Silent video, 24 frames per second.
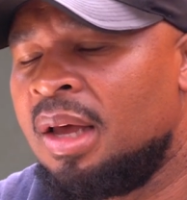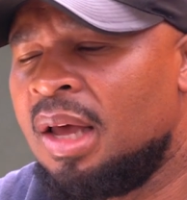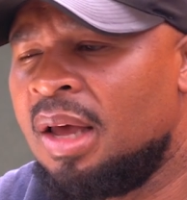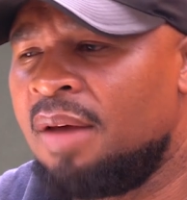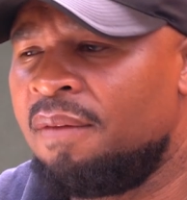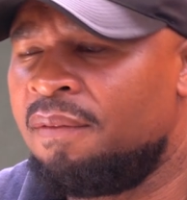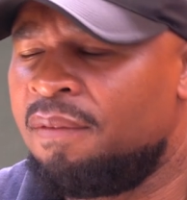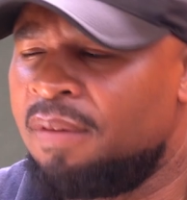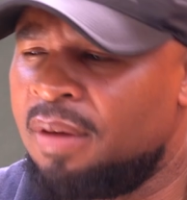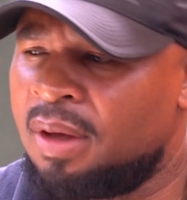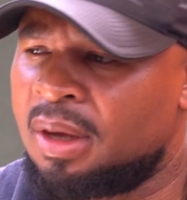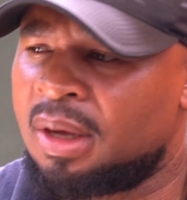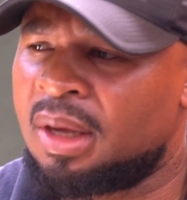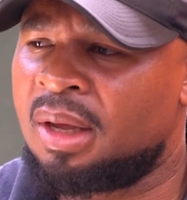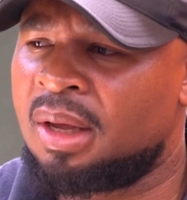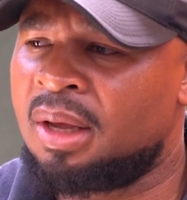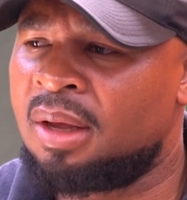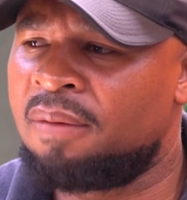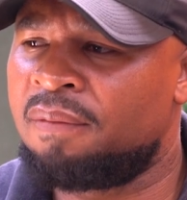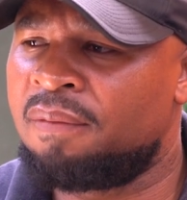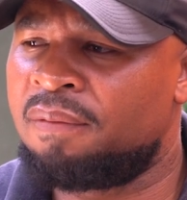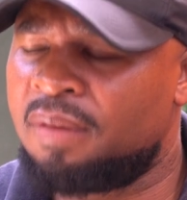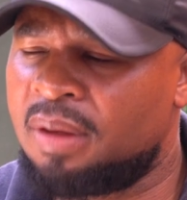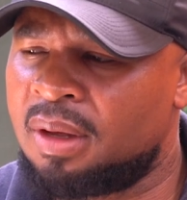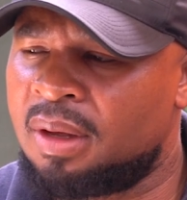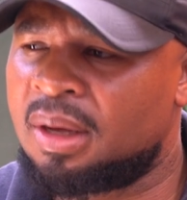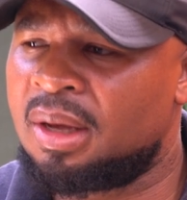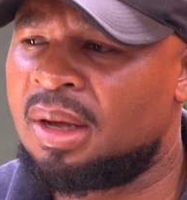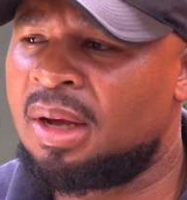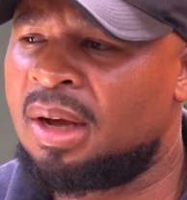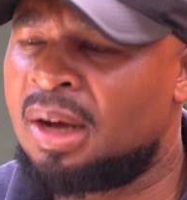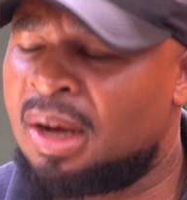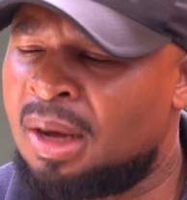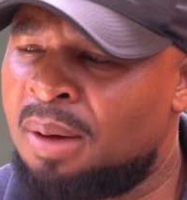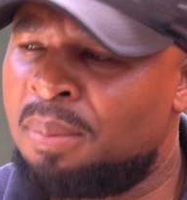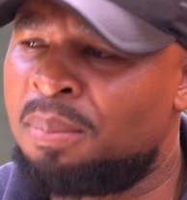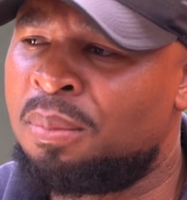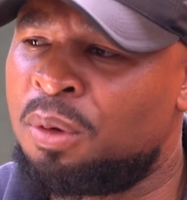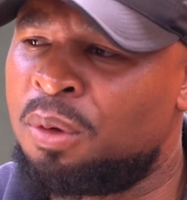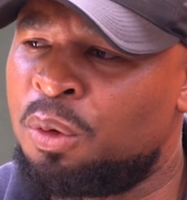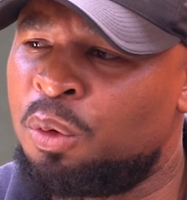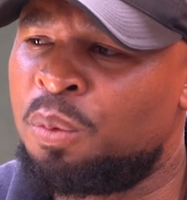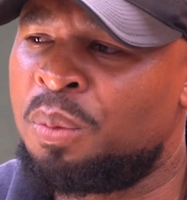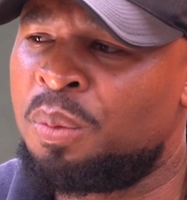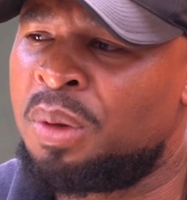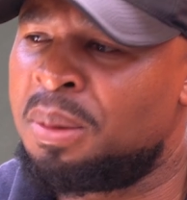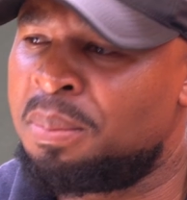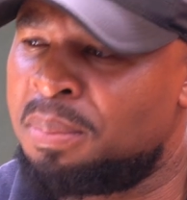a very, very humble
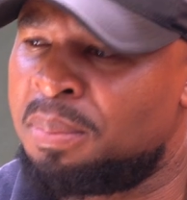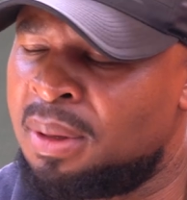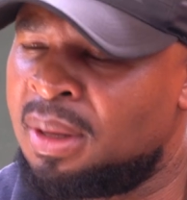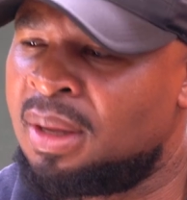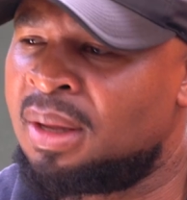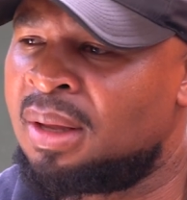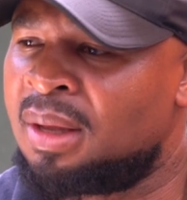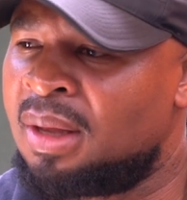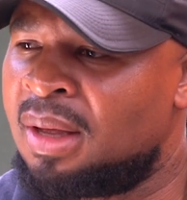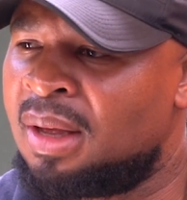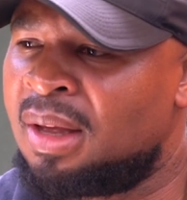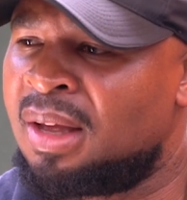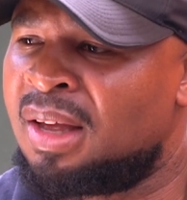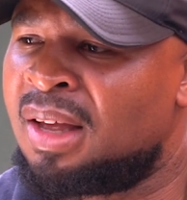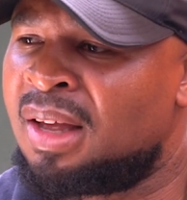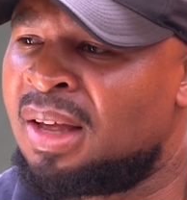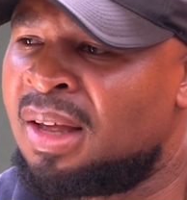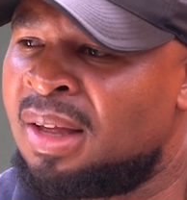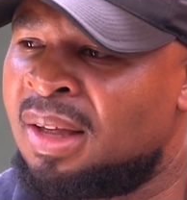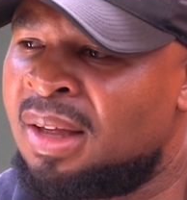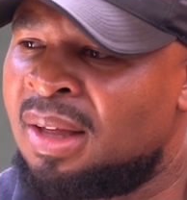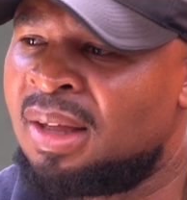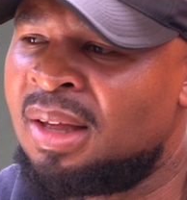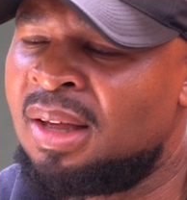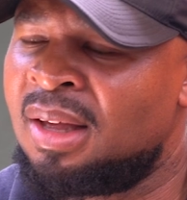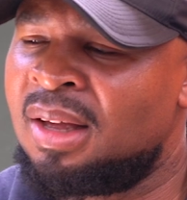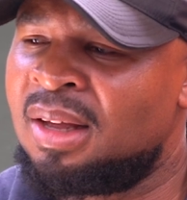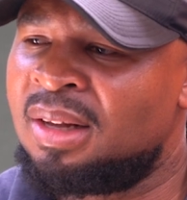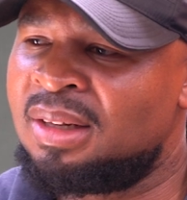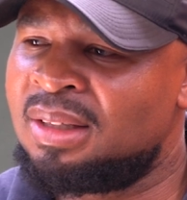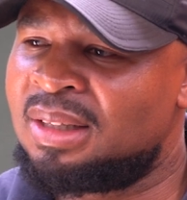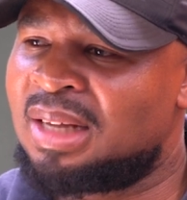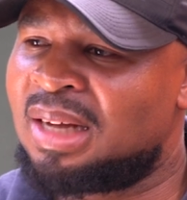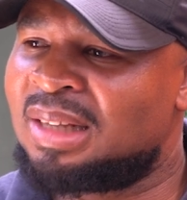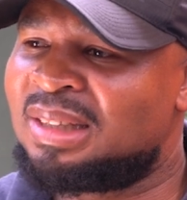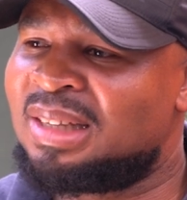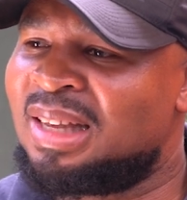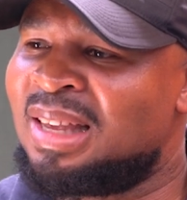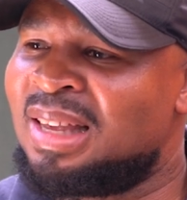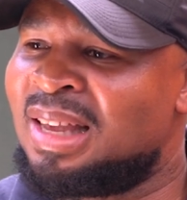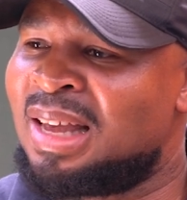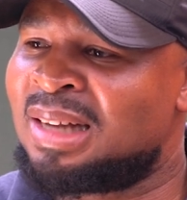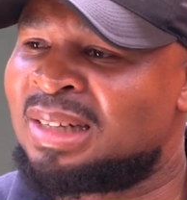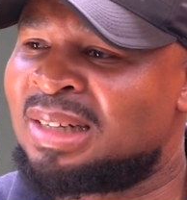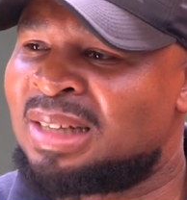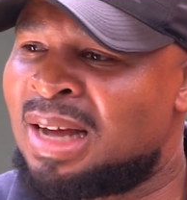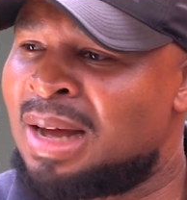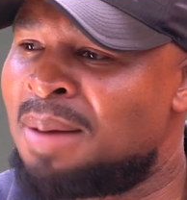human being,
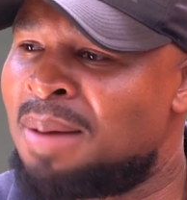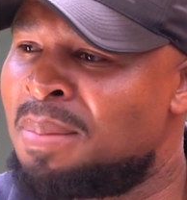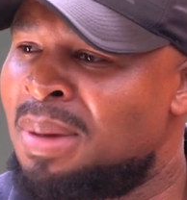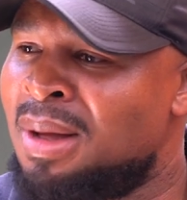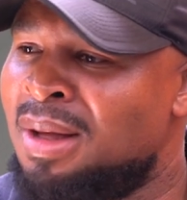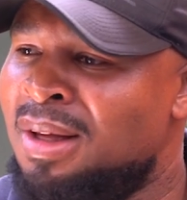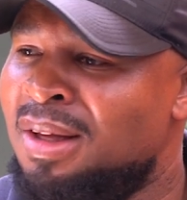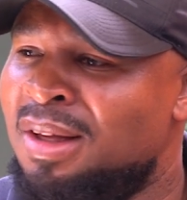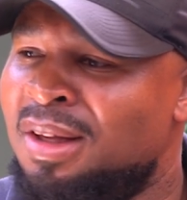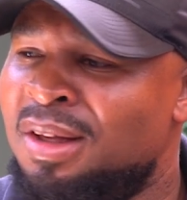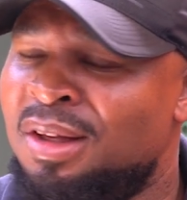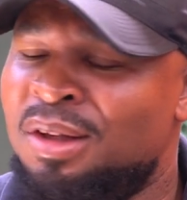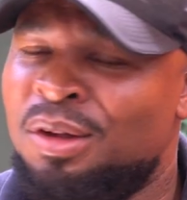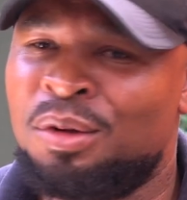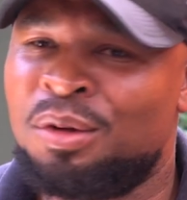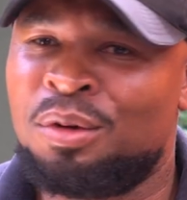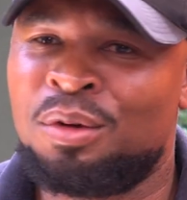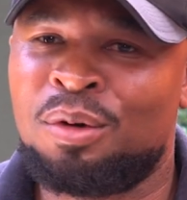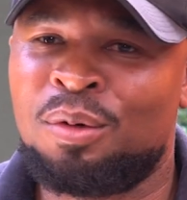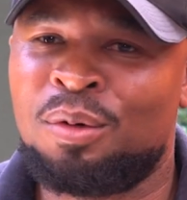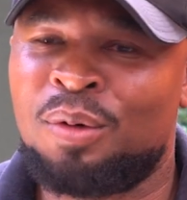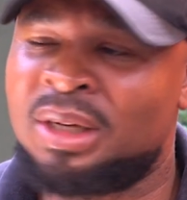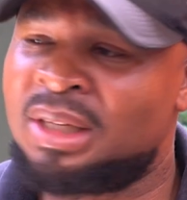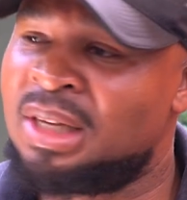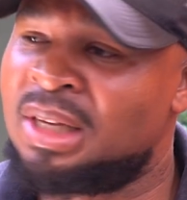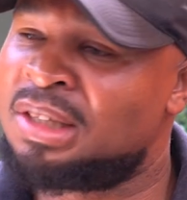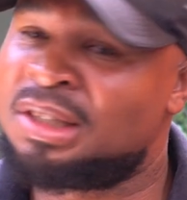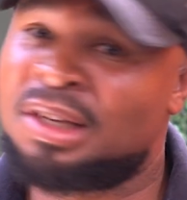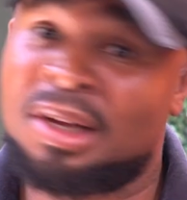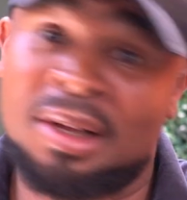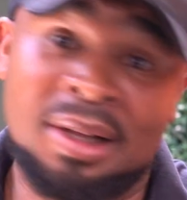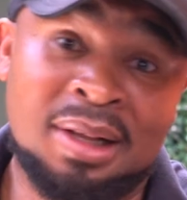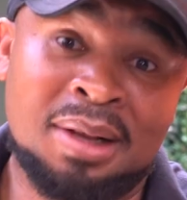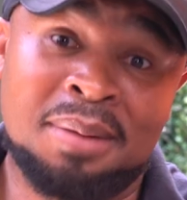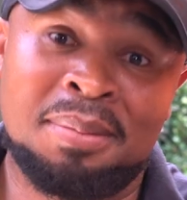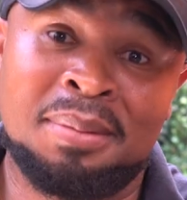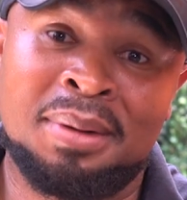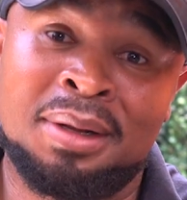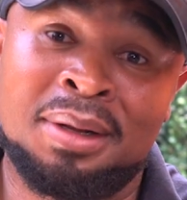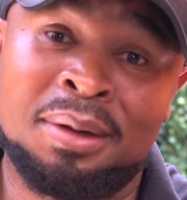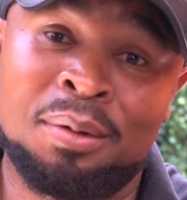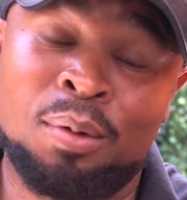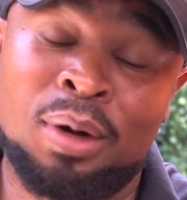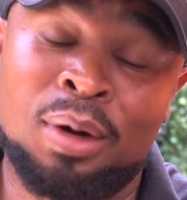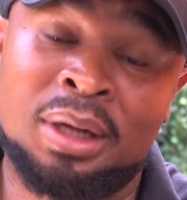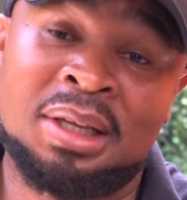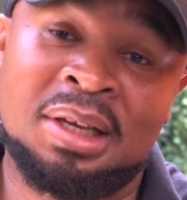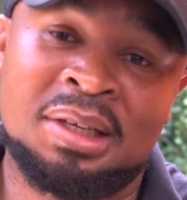Ditheko, you know, what a gentleman.
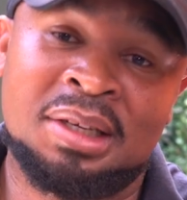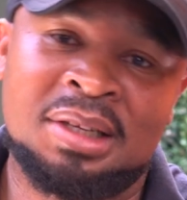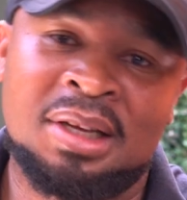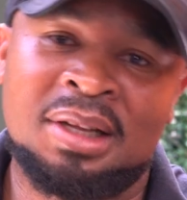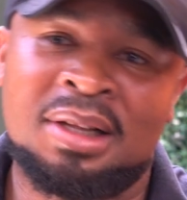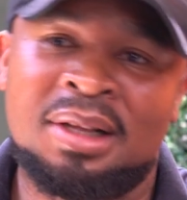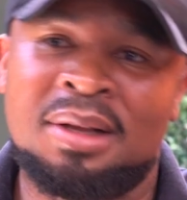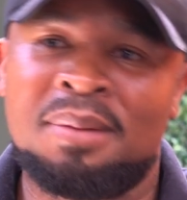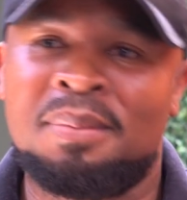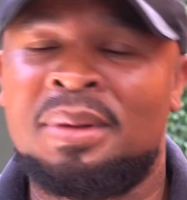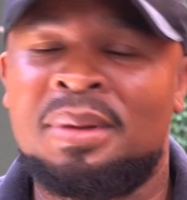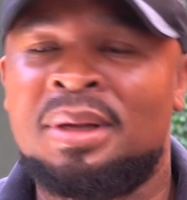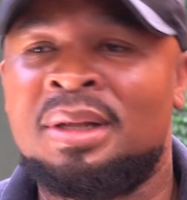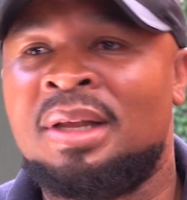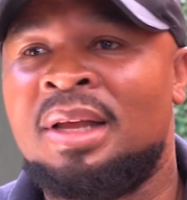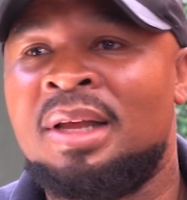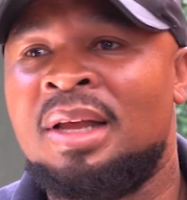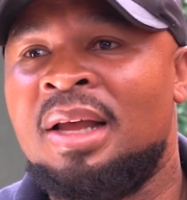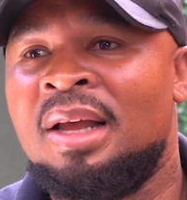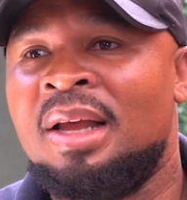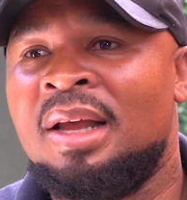What a gentleman.